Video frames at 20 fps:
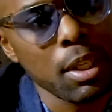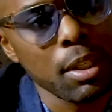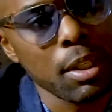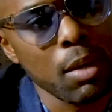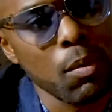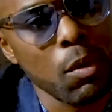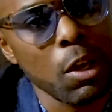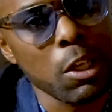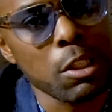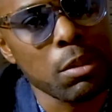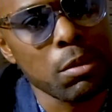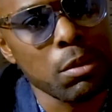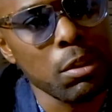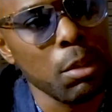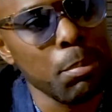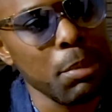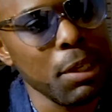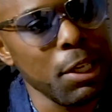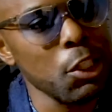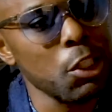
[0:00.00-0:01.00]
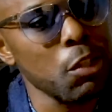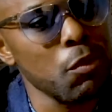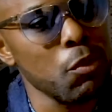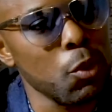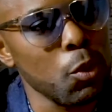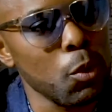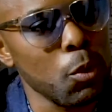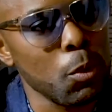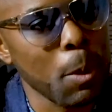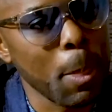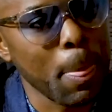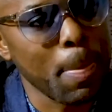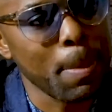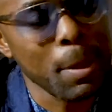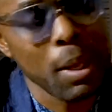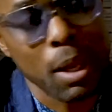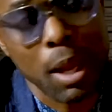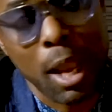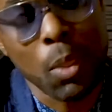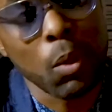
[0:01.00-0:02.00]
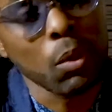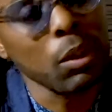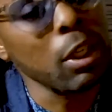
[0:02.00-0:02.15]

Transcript: that wants be interviewed." I know